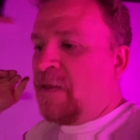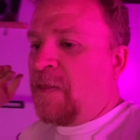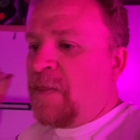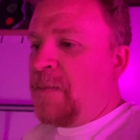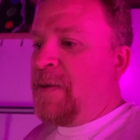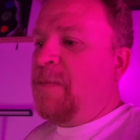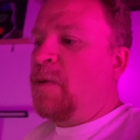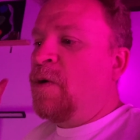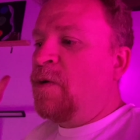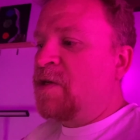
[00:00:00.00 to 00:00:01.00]
the
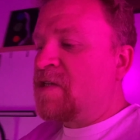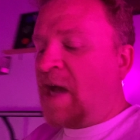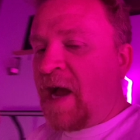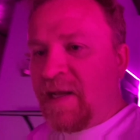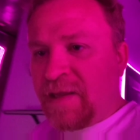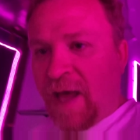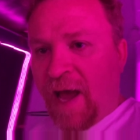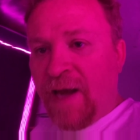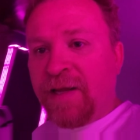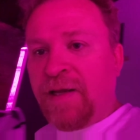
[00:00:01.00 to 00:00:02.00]
people who design that,